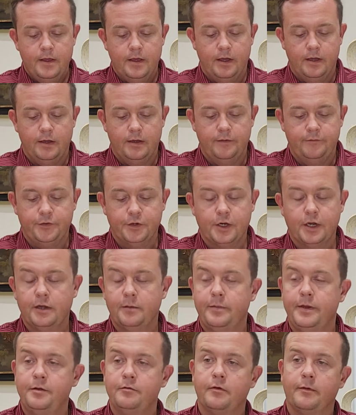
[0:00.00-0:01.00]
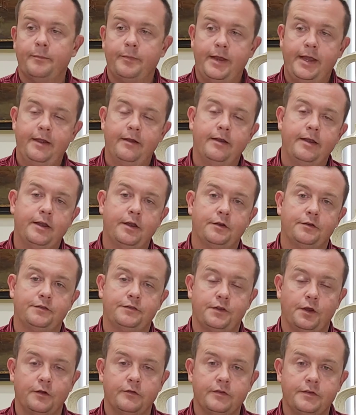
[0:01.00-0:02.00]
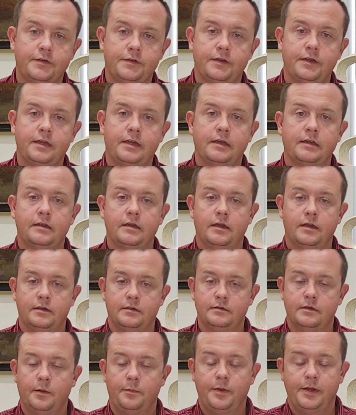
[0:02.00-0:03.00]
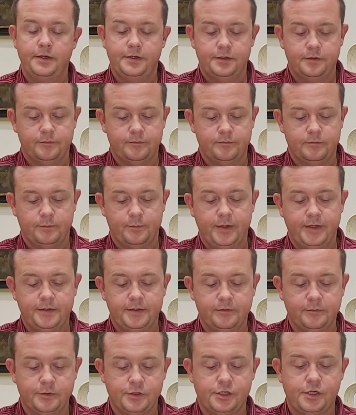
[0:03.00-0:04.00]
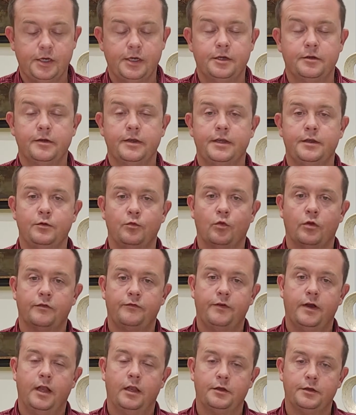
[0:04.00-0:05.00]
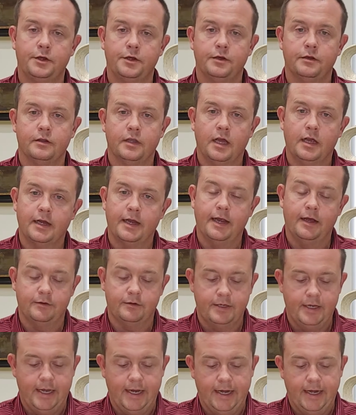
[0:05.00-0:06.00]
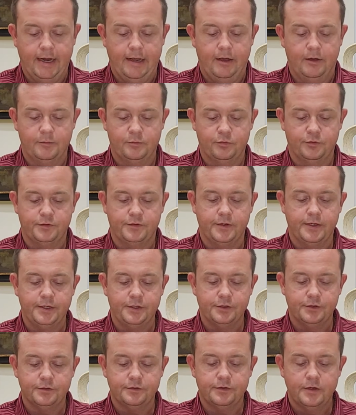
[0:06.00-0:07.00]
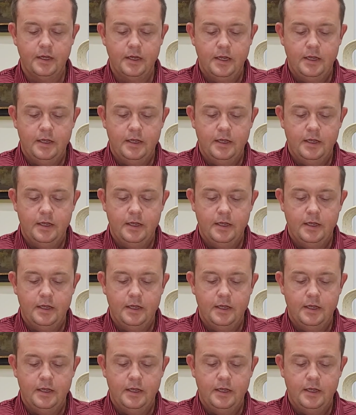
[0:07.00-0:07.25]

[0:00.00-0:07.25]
If you're going to be repairing or servicing a piece of machinery, you want to follow your lockout tag out procedures.